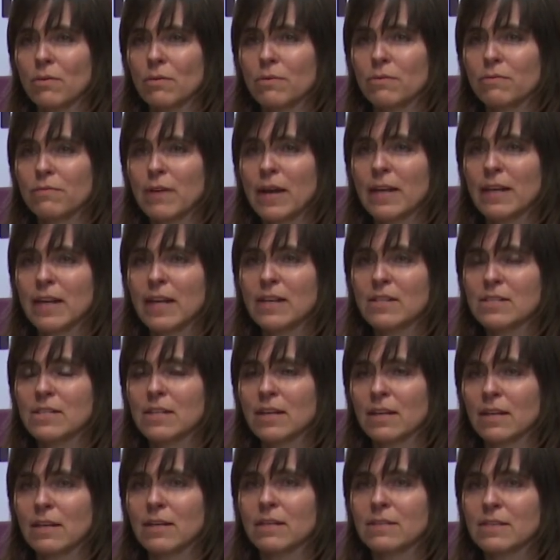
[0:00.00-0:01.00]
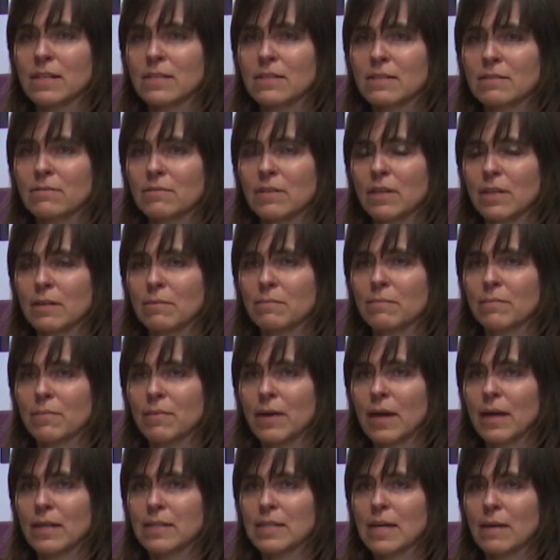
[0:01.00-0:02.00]
financially it doesn't really
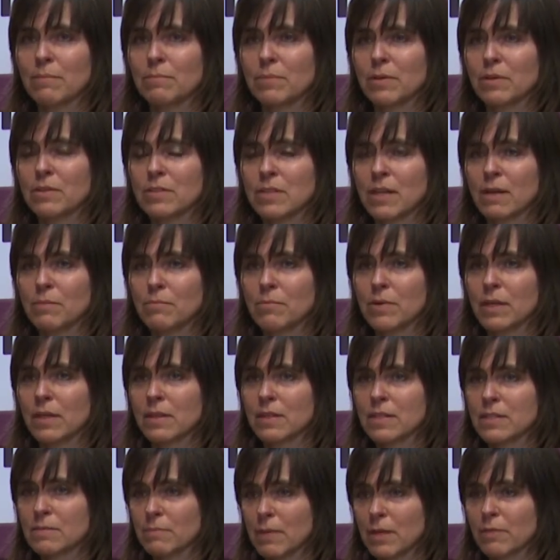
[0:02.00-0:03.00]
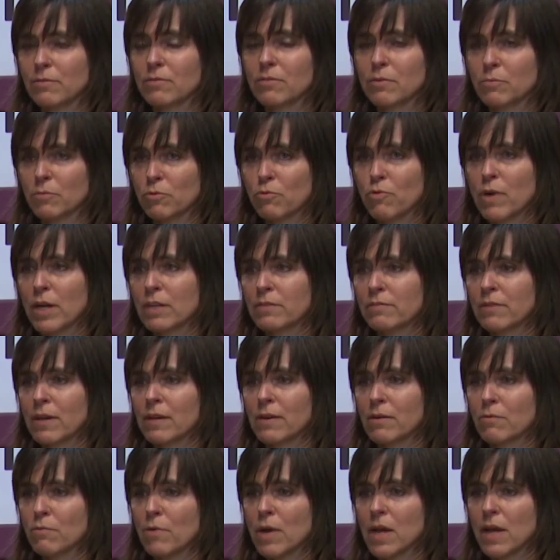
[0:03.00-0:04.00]
add up, because I bring these men from quite
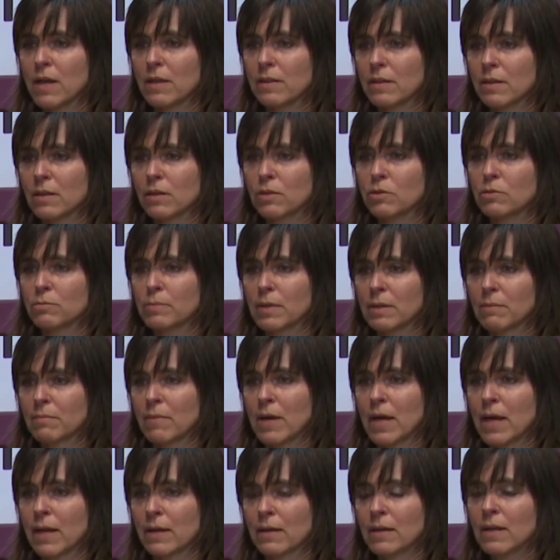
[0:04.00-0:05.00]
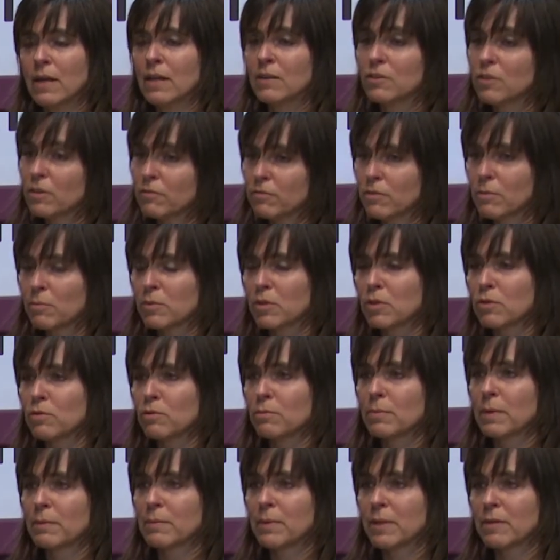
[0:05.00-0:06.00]
far away, the Cuban man, not from
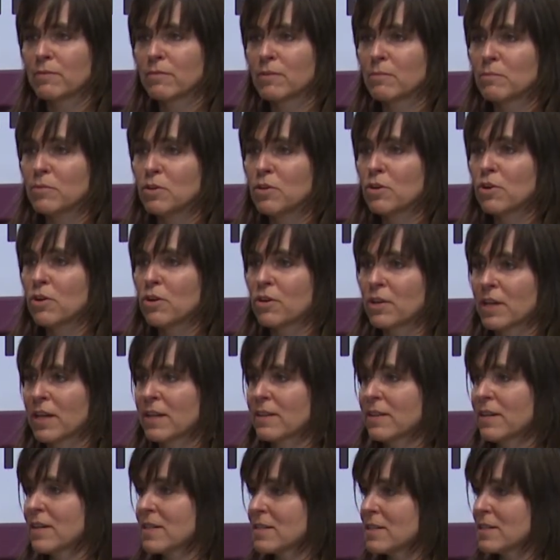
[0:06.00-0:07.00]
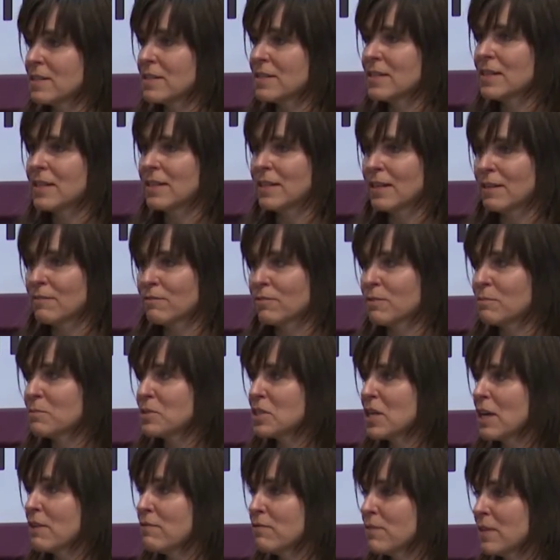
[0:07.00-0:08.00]
Cuba, but from York, and the Argentinian from
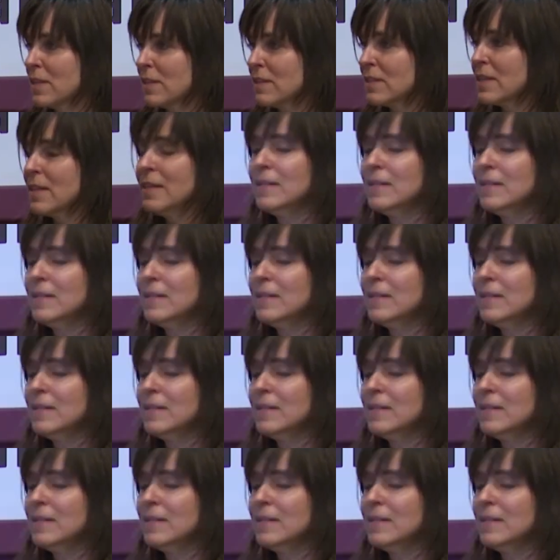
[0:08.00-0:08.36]
Sheffield.